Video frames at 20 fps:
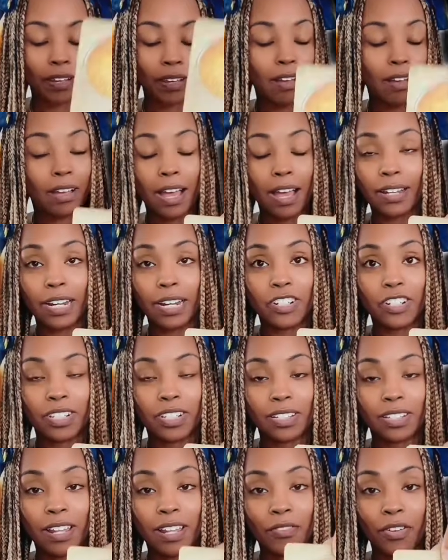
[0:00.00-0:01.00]
God, I
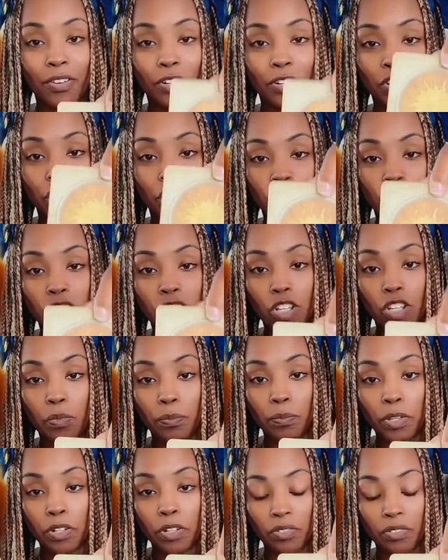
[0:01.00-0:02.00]
just love her. She's
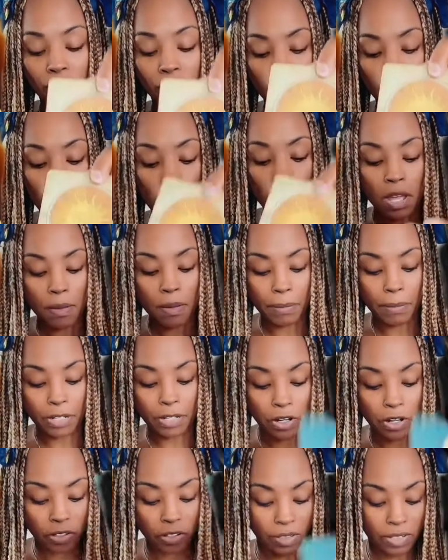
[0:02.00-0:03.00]
so beautiful. My
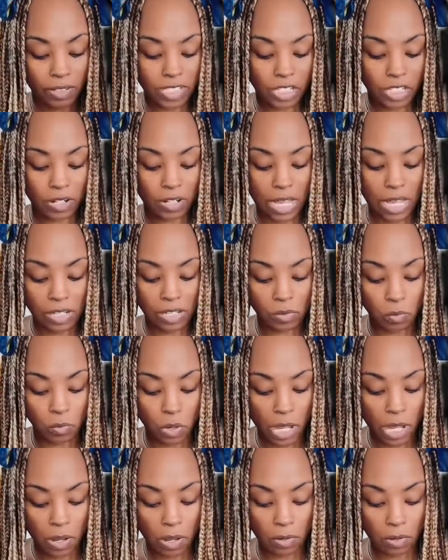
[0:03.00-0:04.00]
daughter loves her as
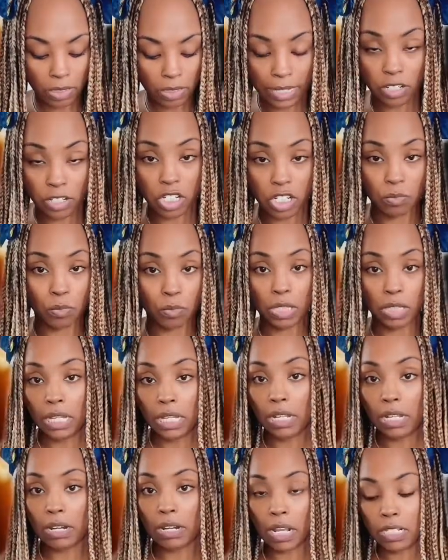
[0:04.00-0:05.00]
well. Like, she
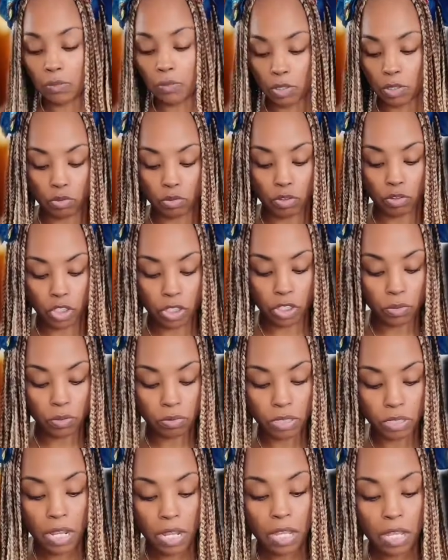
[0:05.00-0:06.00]
really connects with
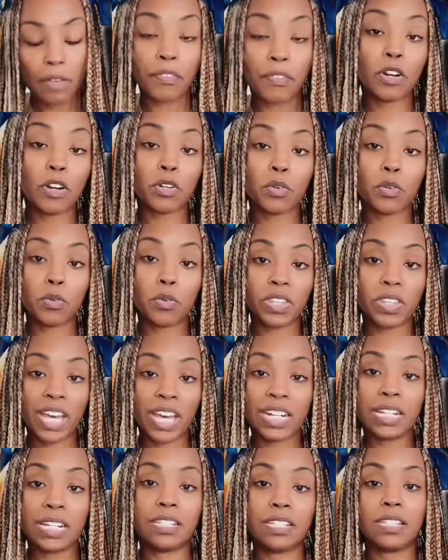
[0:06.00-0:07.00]
Oshun. If you don't know who
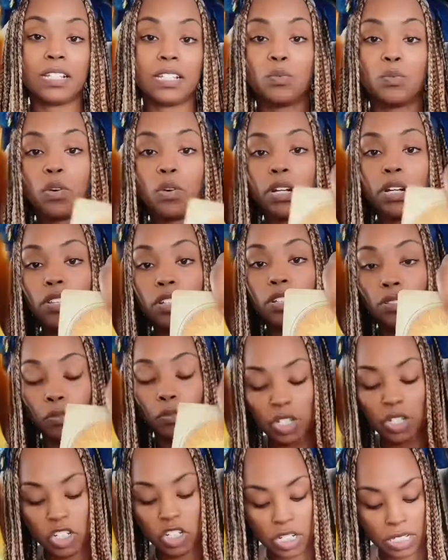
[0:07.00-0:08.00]
that is, it's one of their
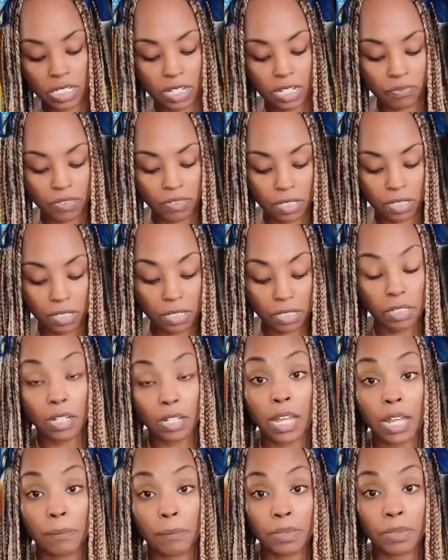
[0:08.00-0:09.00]
Orishas. Definitely
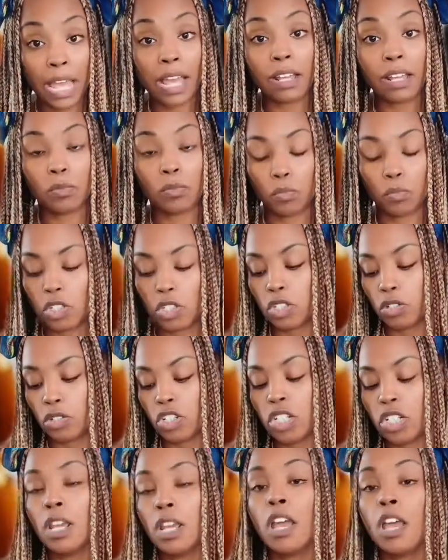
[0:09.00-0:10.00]
look up that and
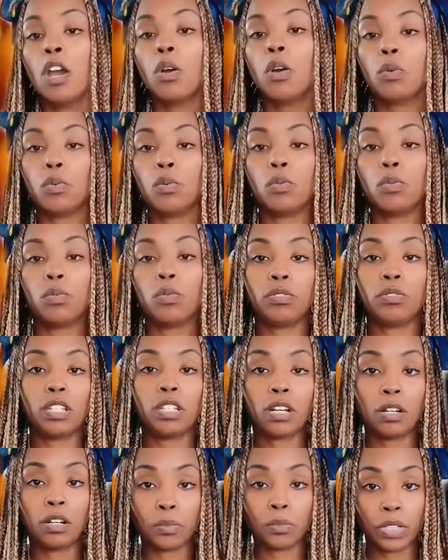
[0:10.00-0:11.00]
research who
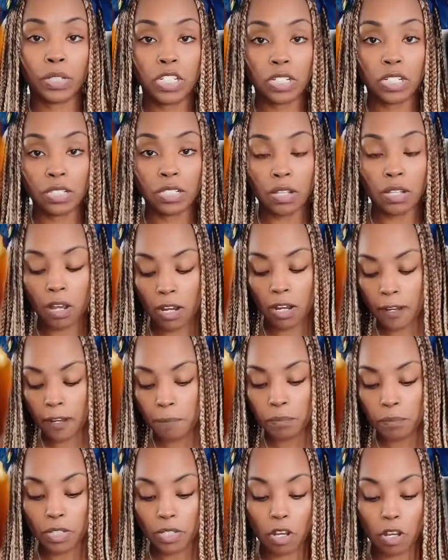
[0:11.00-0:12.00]
the Orishas are.
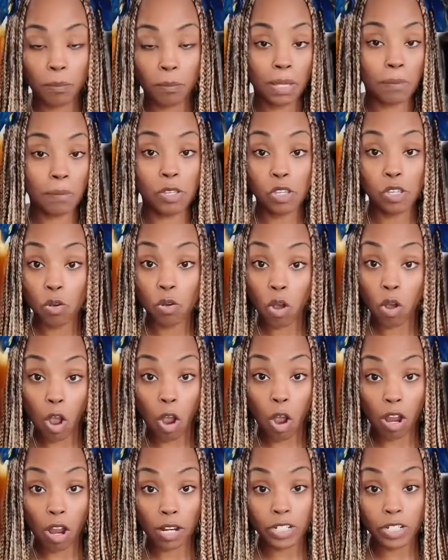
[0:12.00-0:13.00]
Or maybe
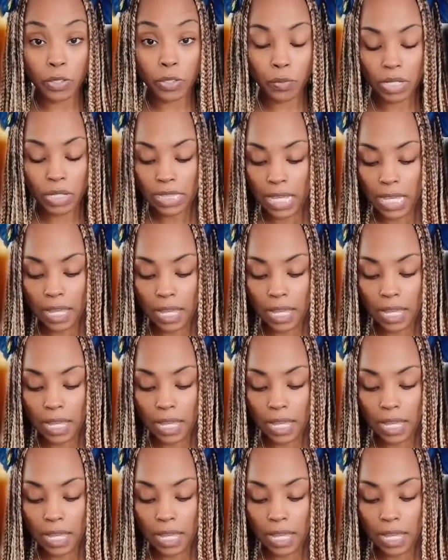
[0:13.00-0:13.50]
you are doing